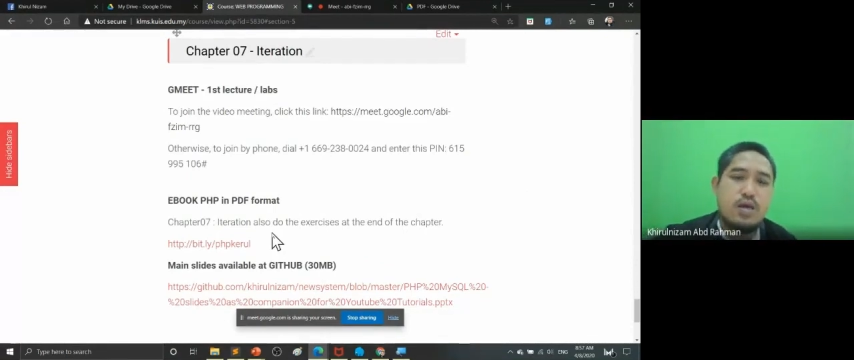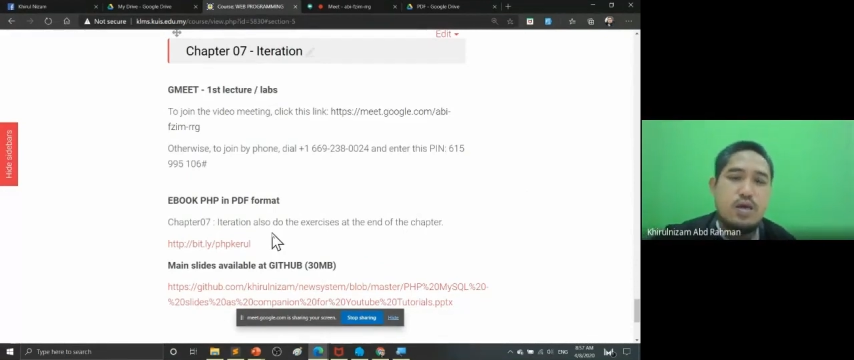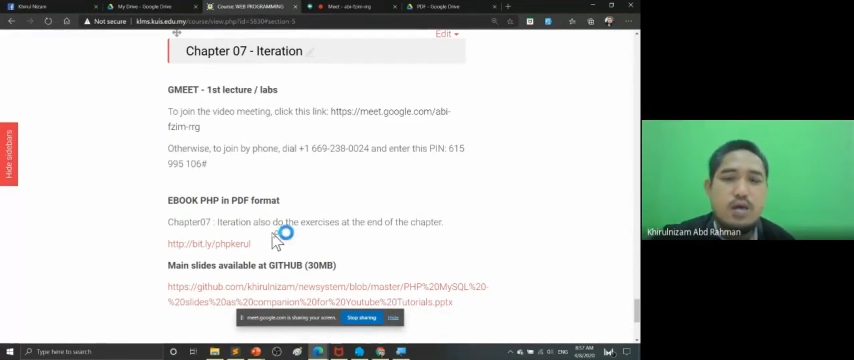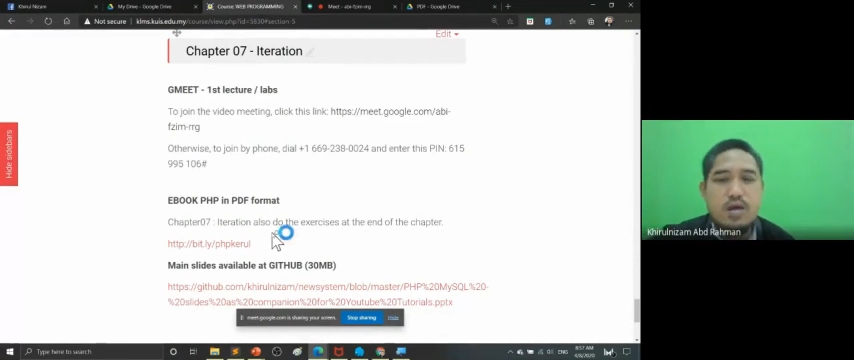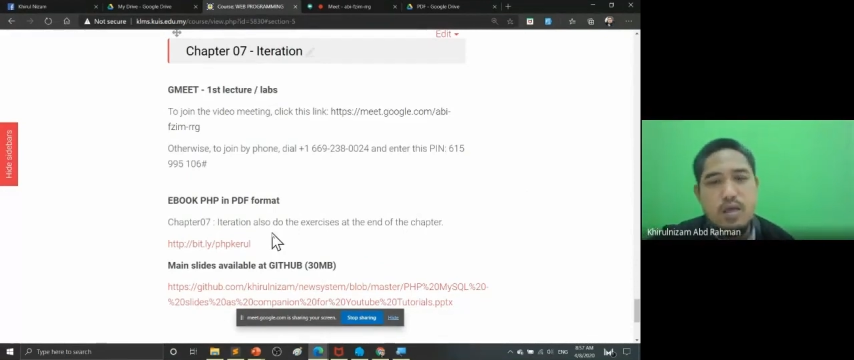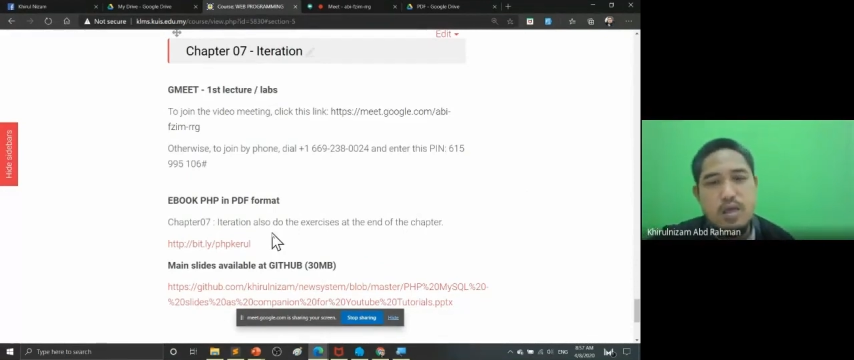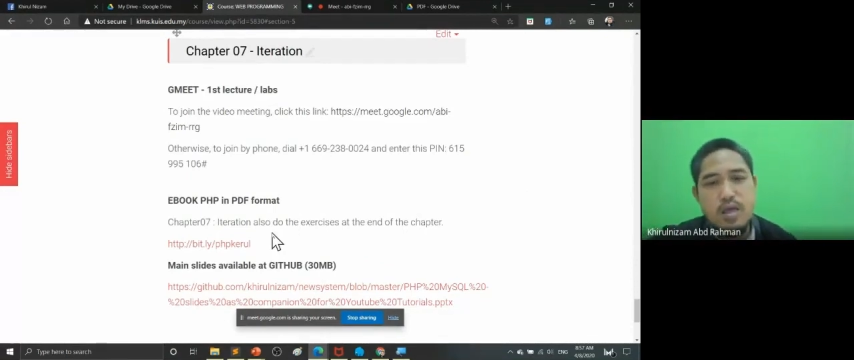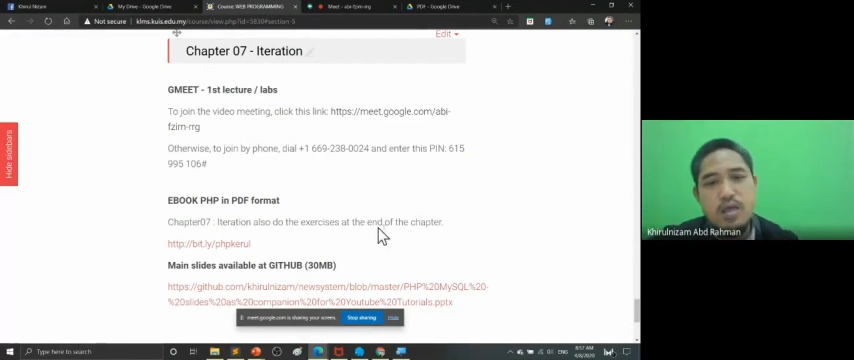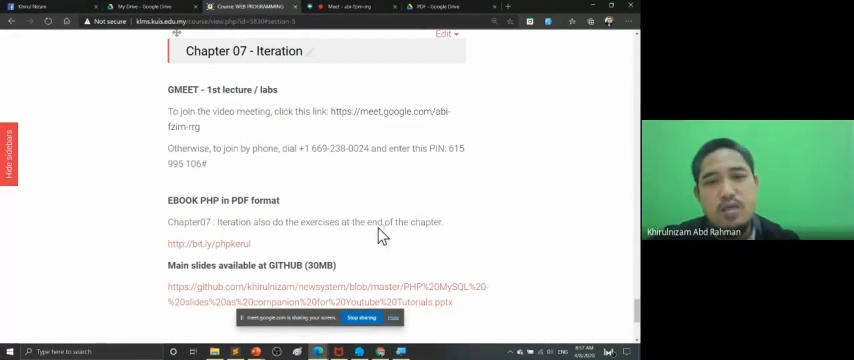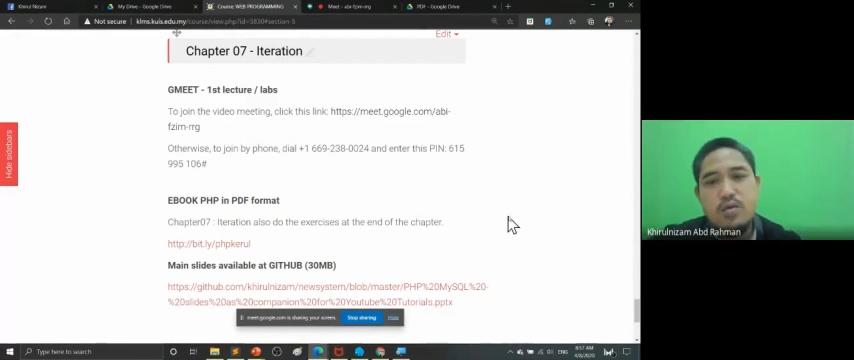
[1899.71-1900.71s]

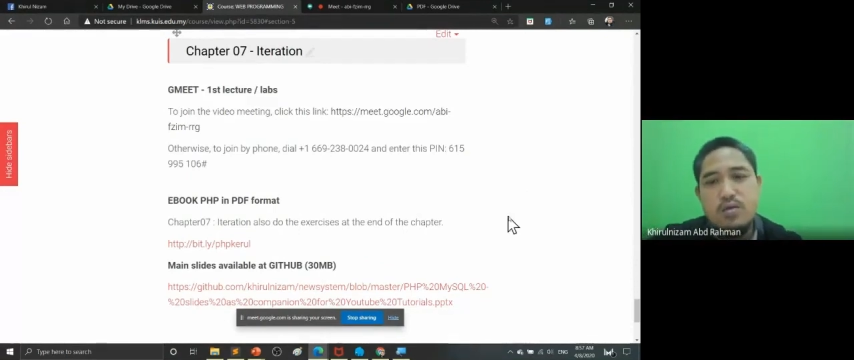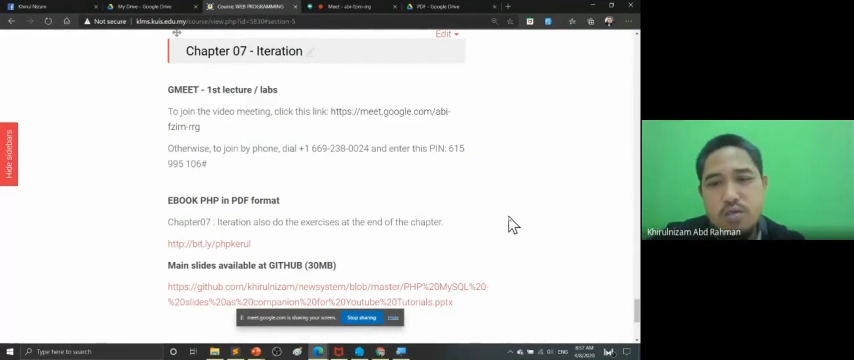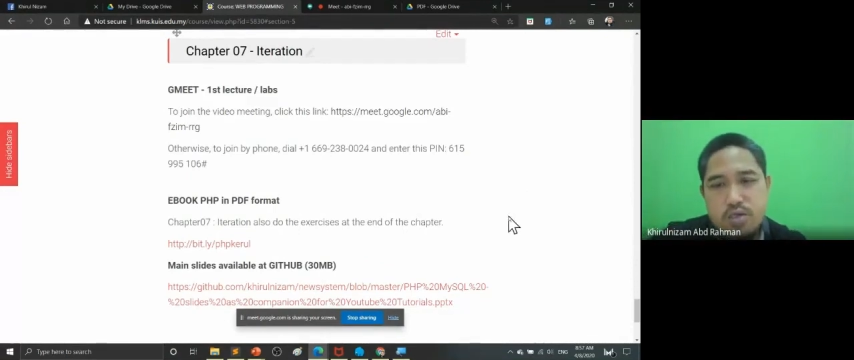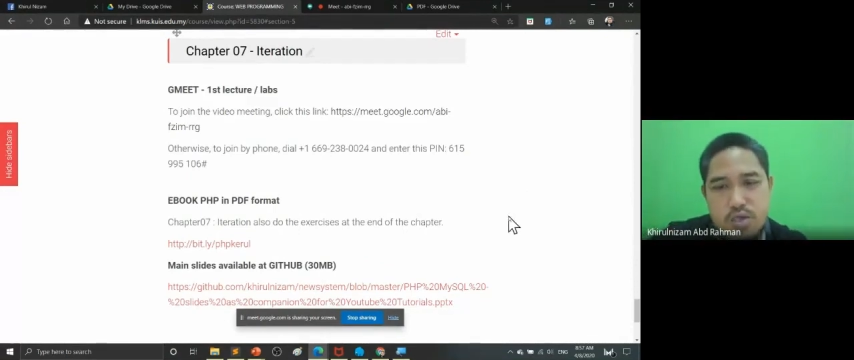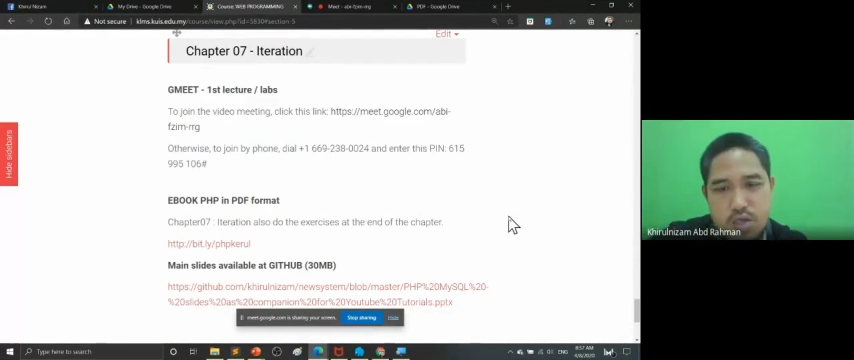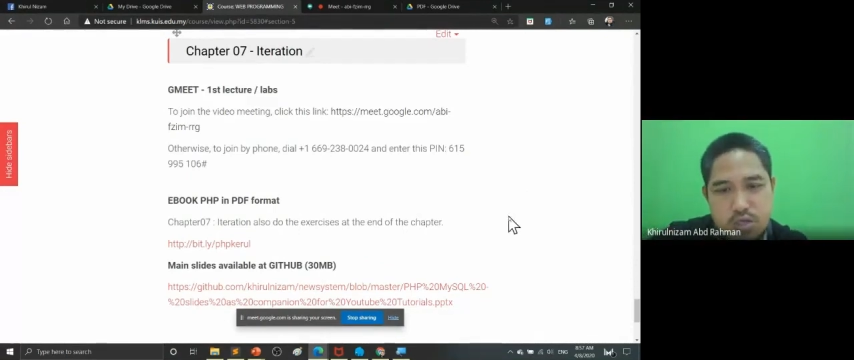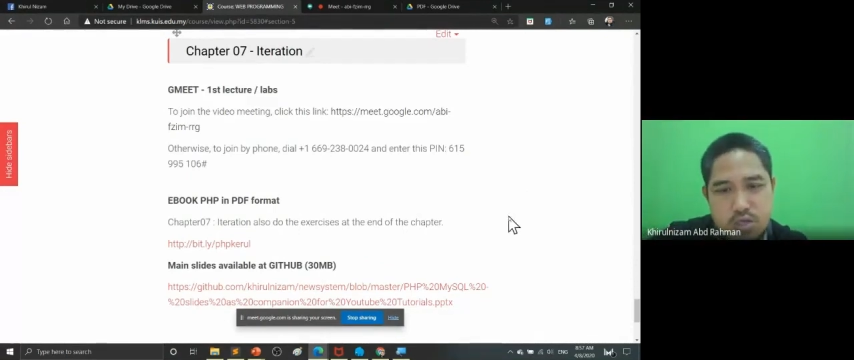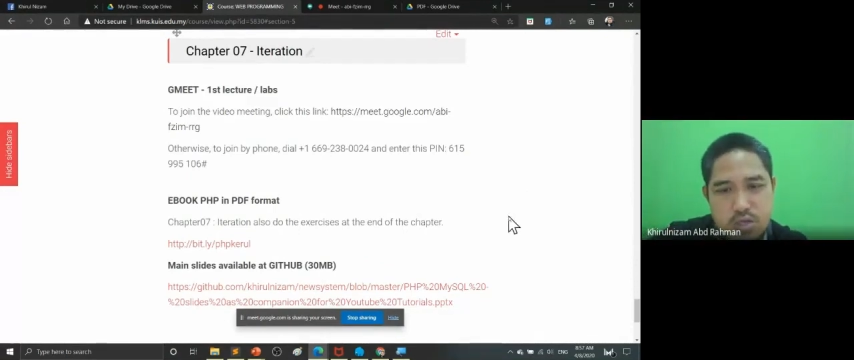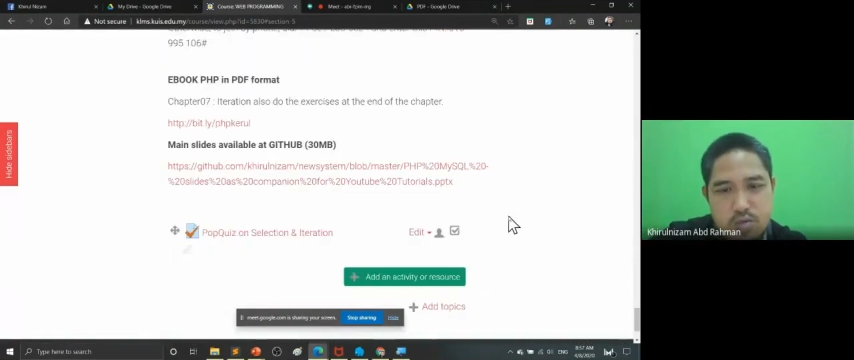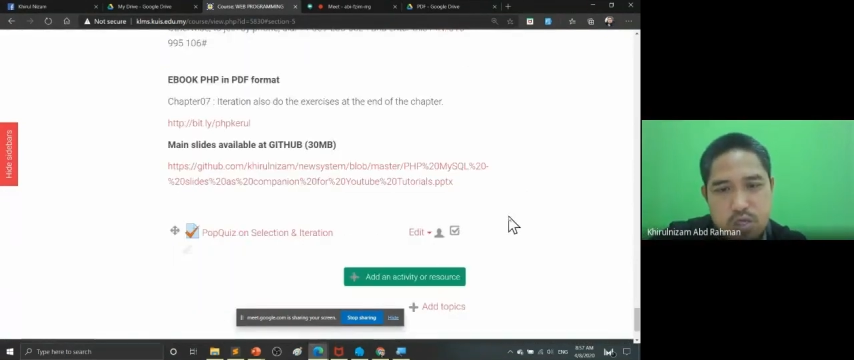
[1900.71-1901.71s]
Okay, we
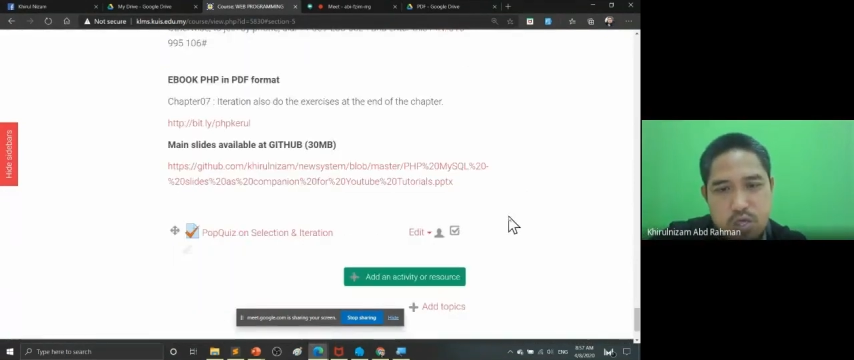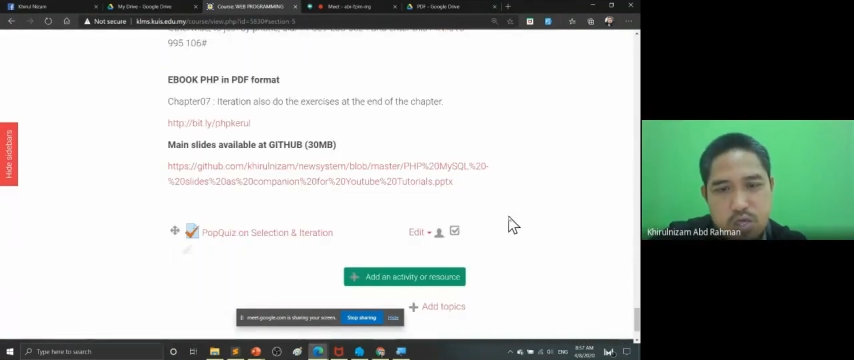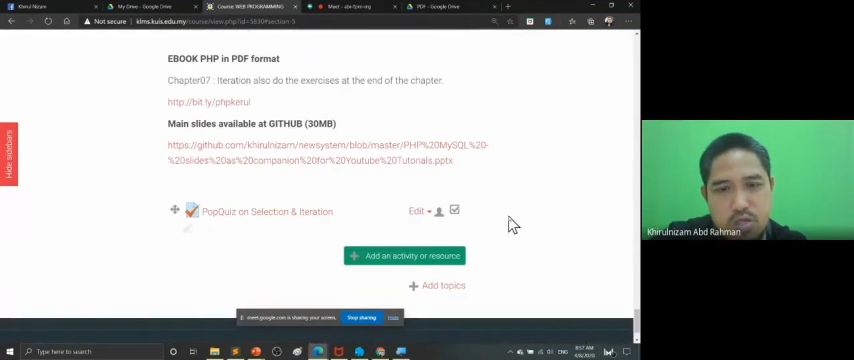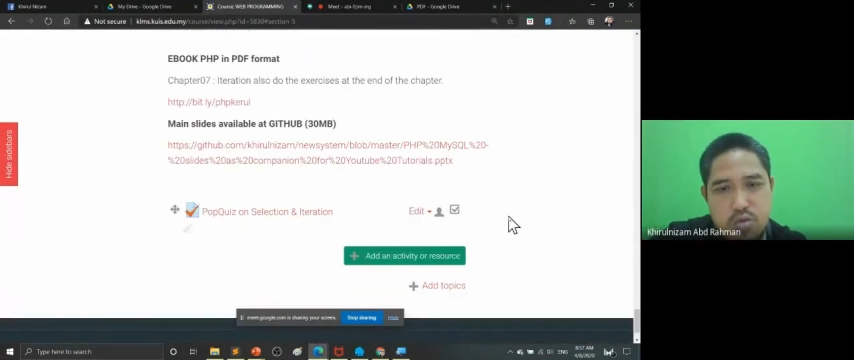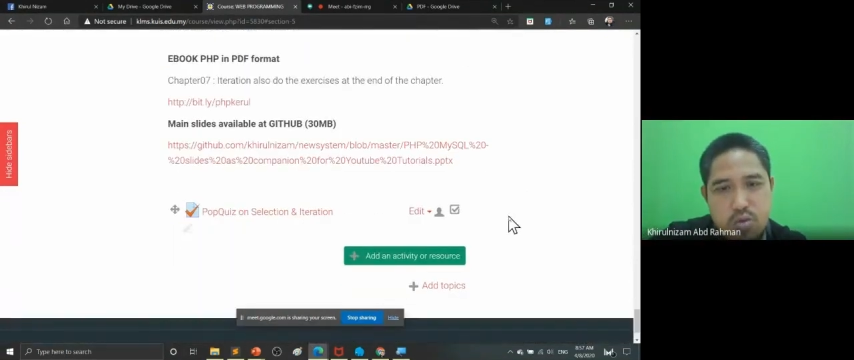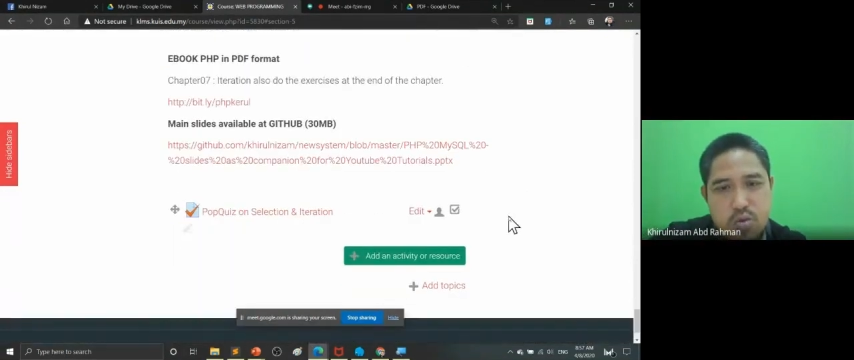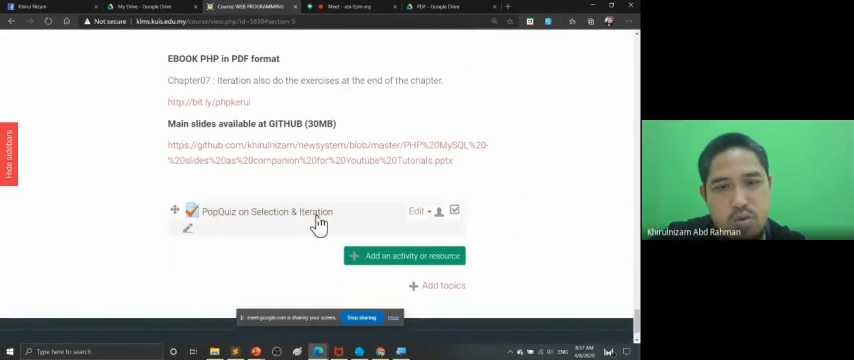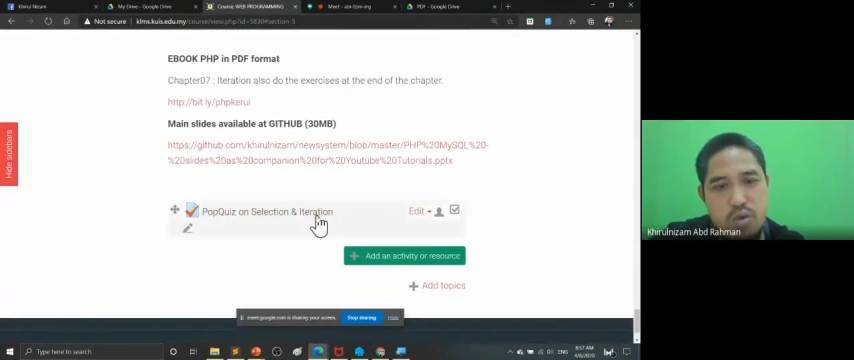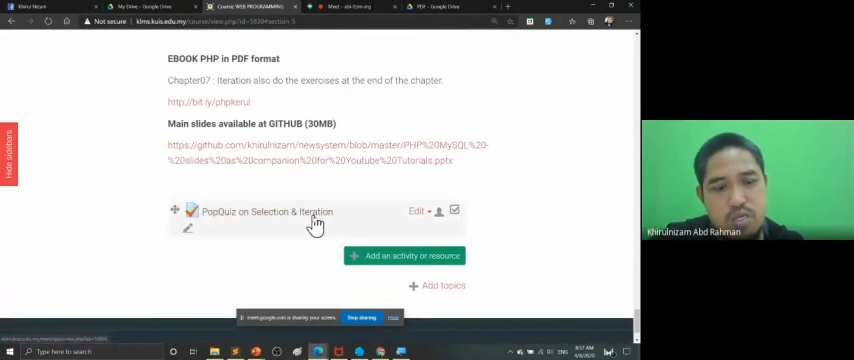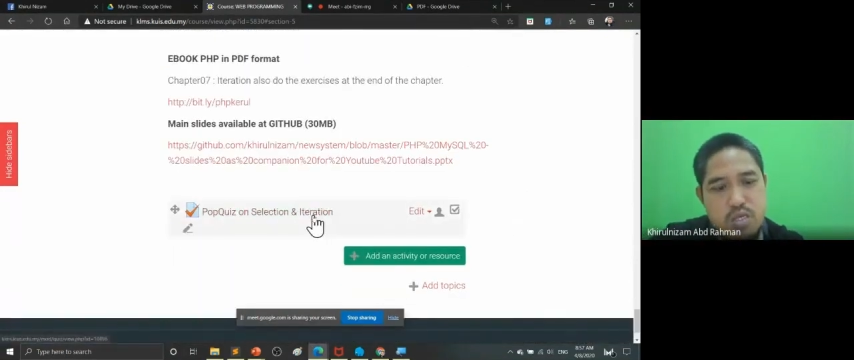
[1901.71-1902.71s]
change to
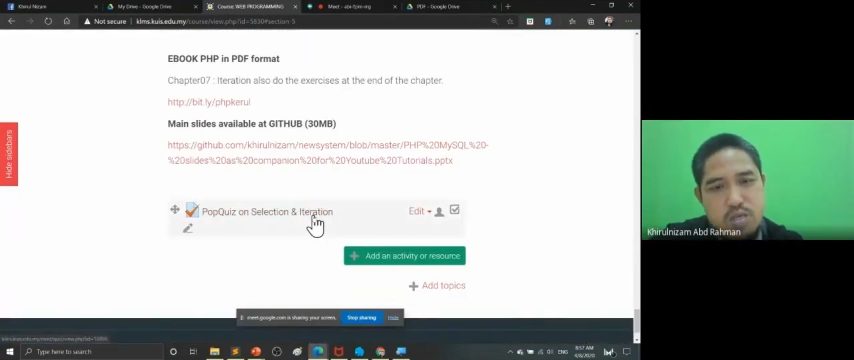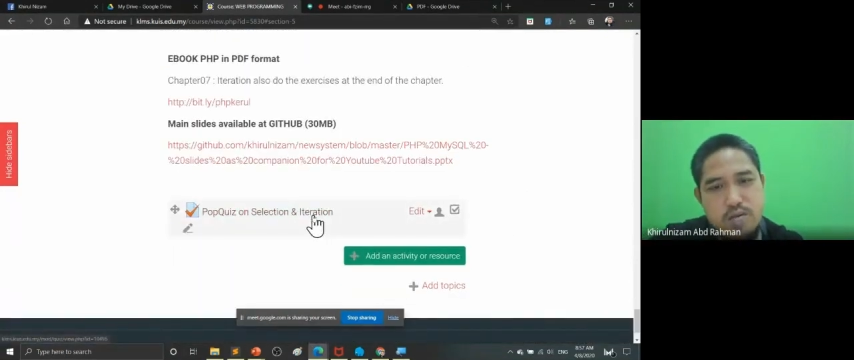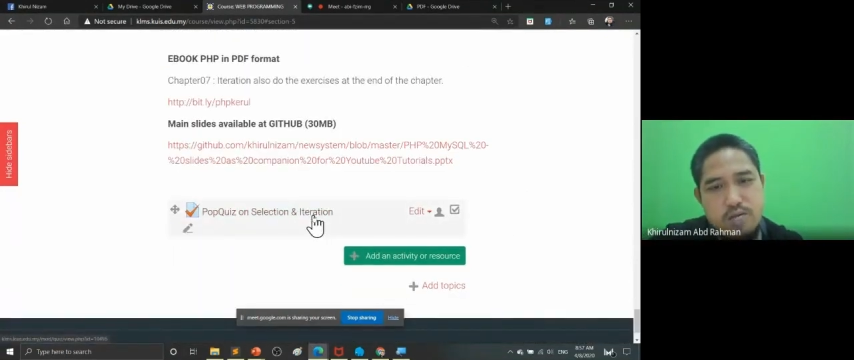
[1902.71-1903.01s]
quiz.